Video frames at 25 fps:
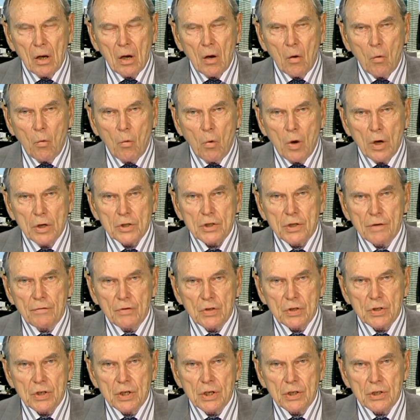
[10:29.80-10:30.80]
was of
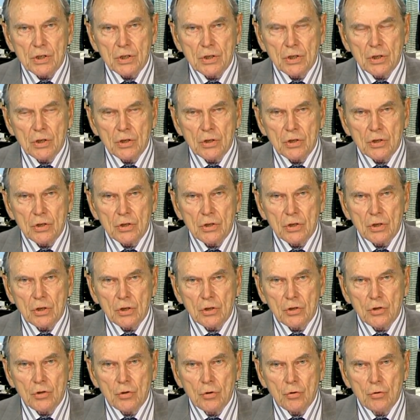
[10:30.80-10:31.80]
assistance
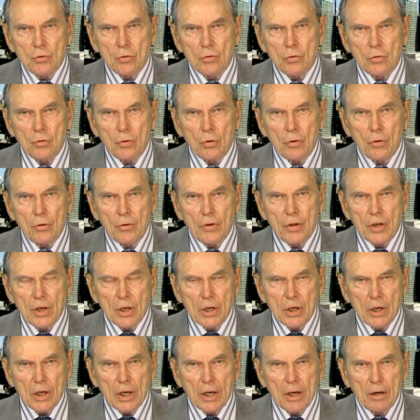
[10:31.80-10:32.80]
to
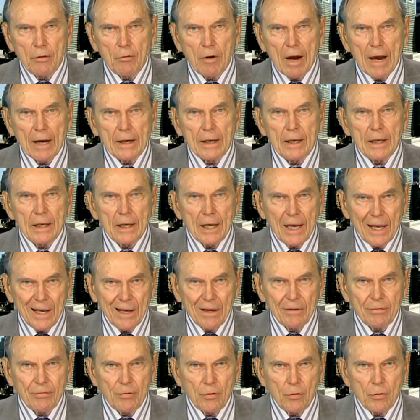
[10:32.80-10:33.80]
the Iraqi
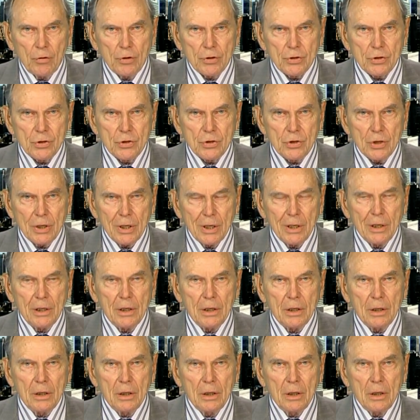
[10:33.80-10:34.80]
Air Force
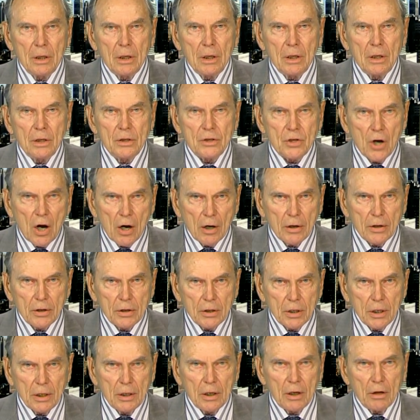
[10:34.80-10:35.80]
in
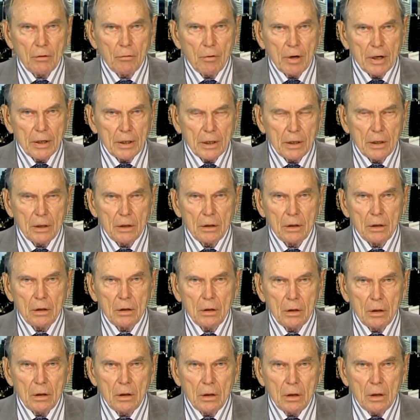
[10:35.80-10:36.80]
targeting Iranian
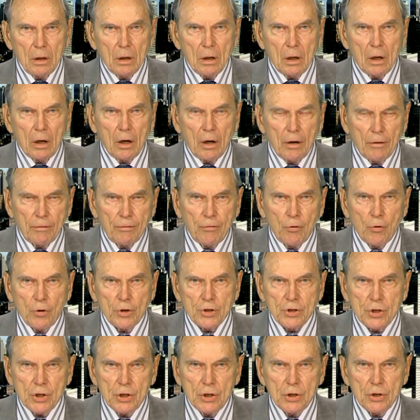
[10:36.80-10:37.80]
uh,
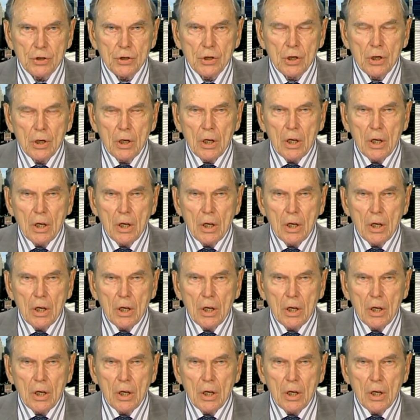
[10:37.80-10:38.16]
forces.